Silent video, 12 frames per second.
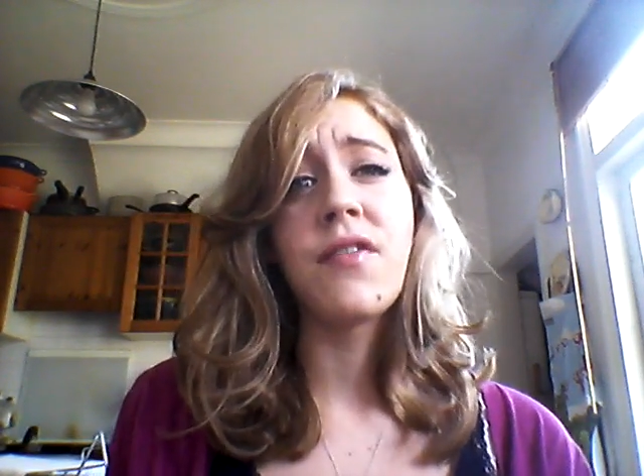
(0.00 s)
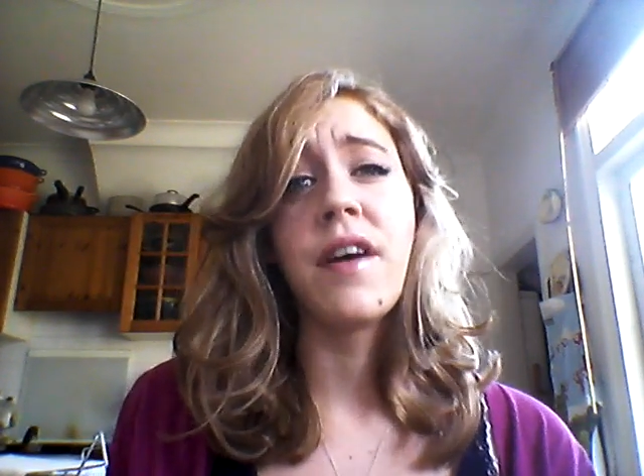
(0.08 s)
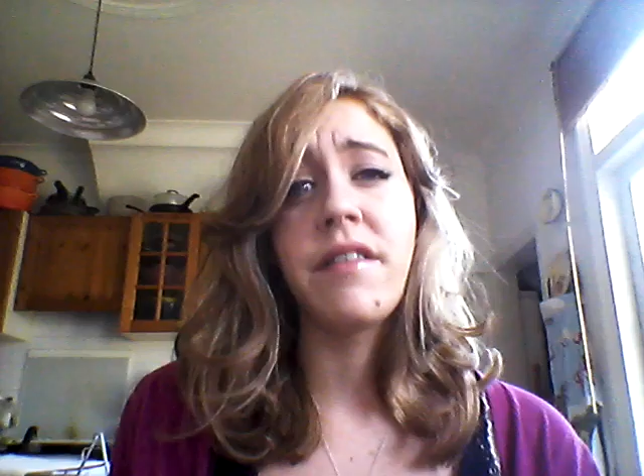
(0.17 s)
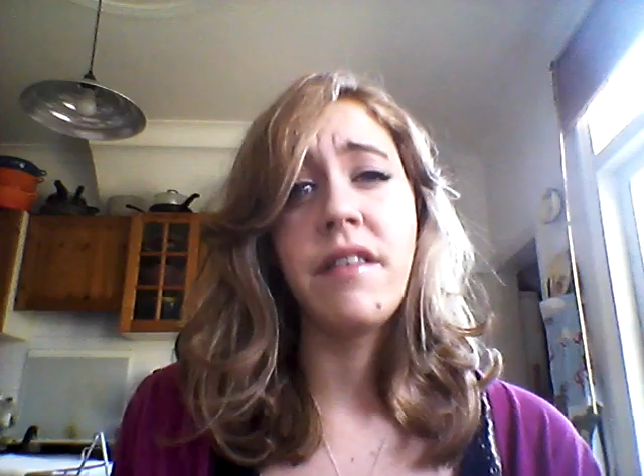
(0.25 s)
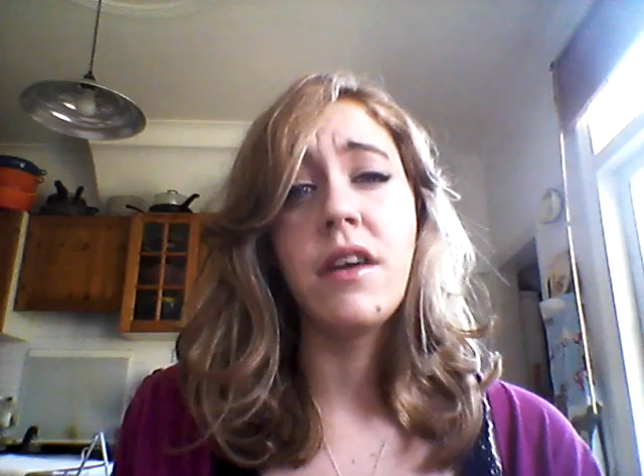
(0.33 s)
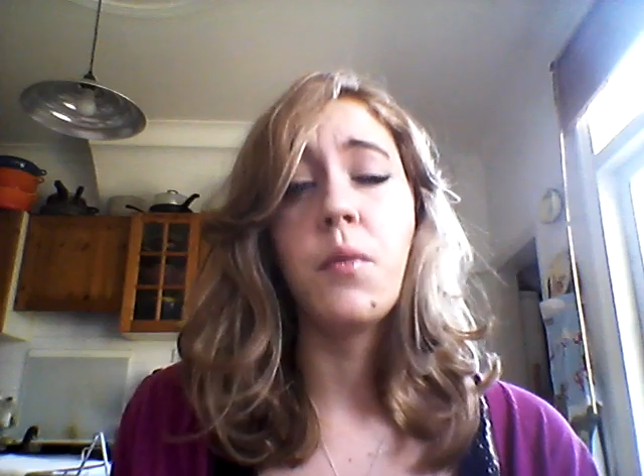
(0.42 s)

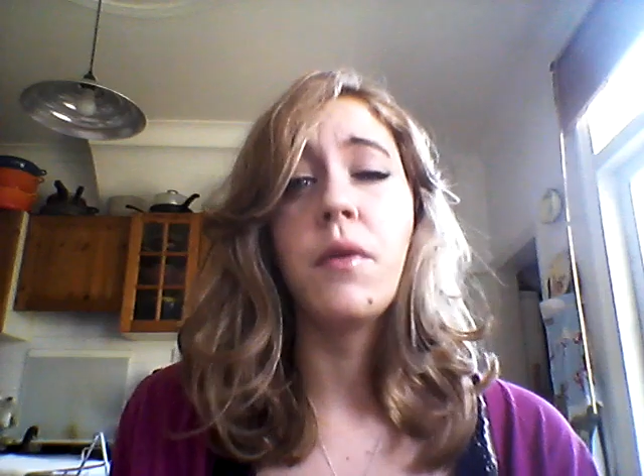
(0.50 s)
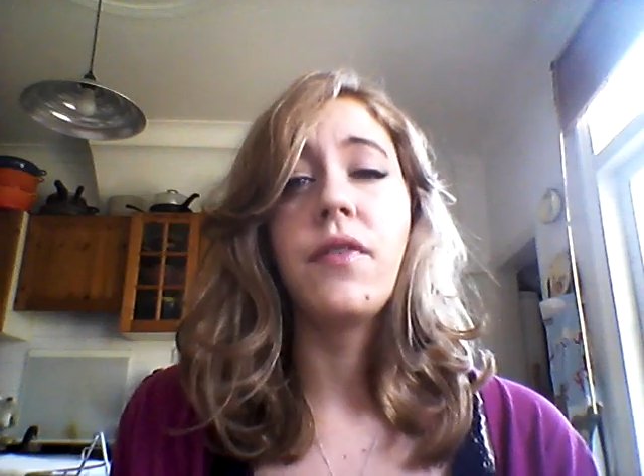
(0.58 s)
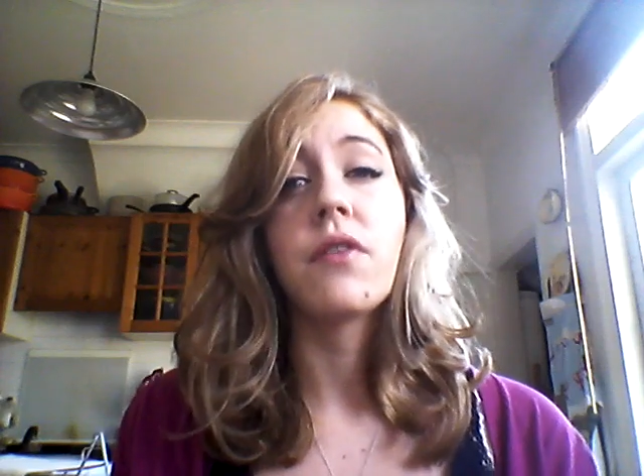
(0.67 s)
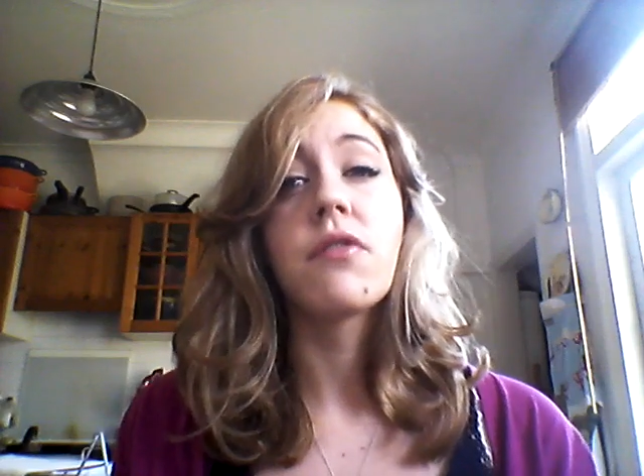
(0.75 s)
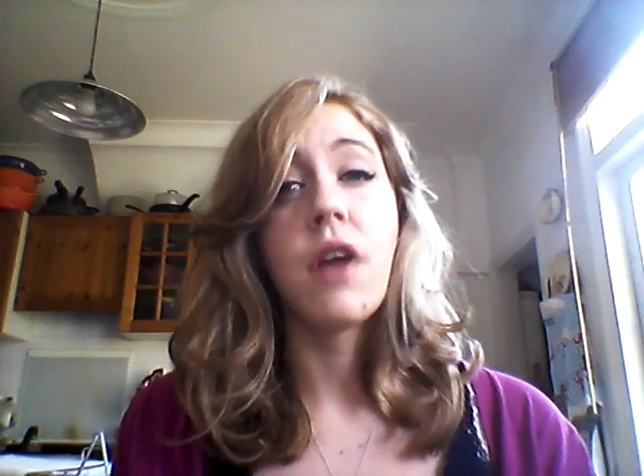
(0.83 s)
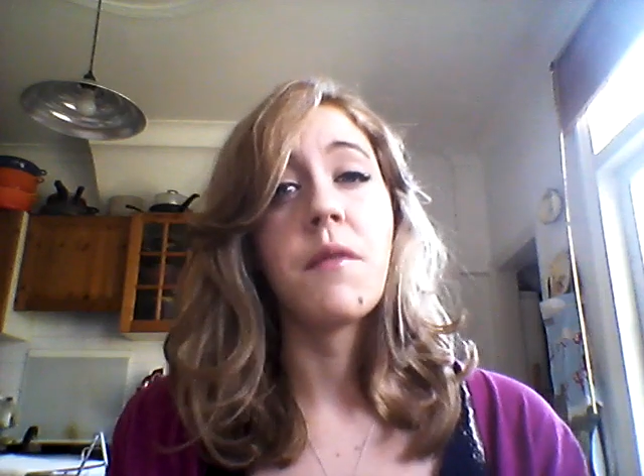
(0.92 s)
Firstly, you will
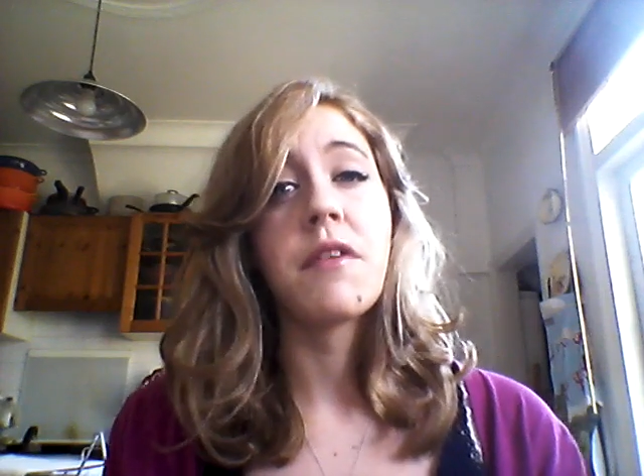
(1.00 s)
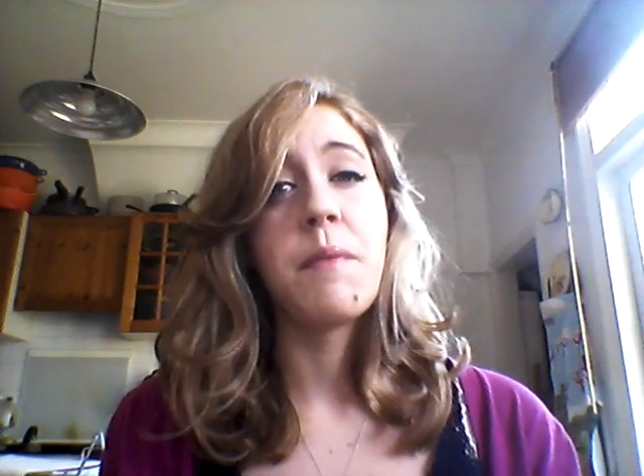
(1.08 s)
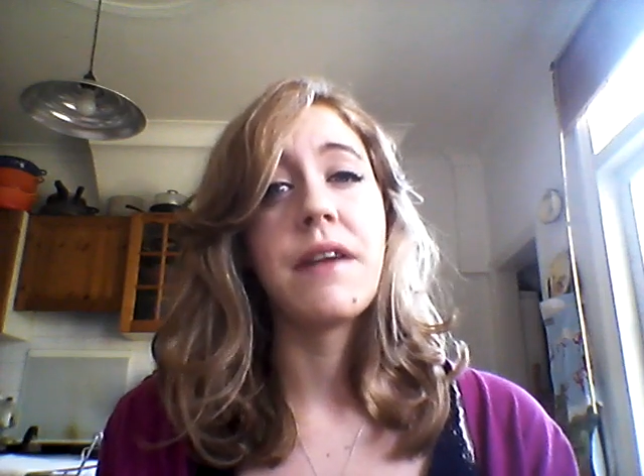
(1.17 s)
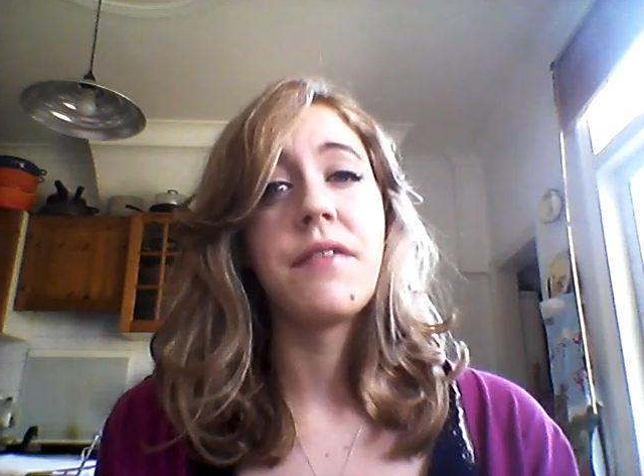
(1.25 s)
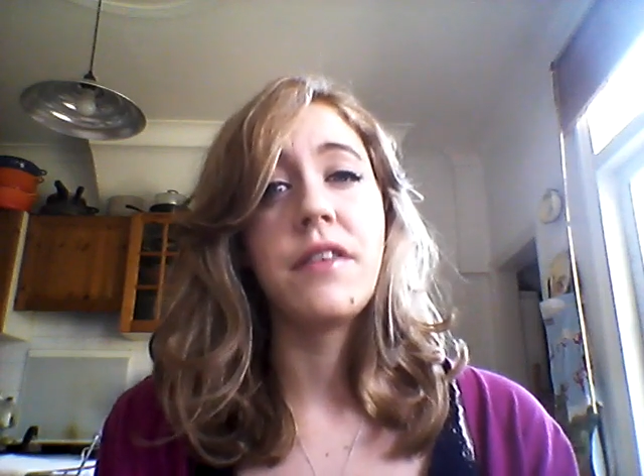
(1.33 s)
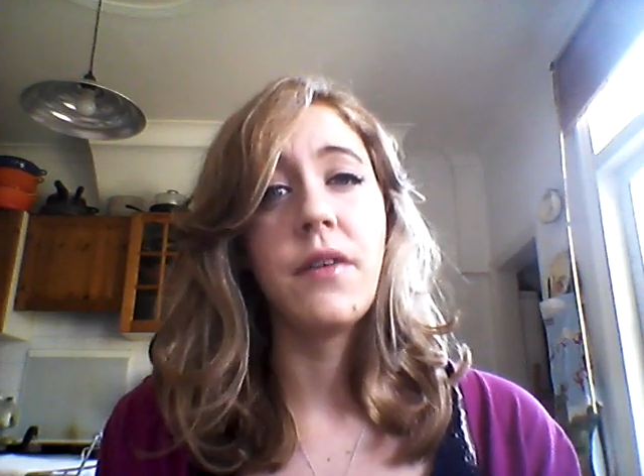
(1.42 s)
feel so much
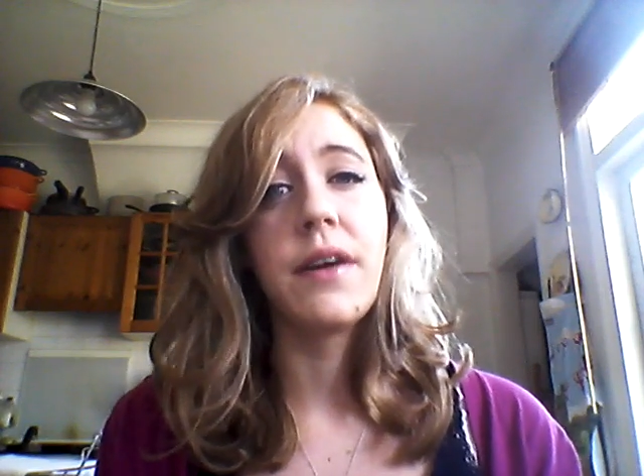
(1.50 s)
better for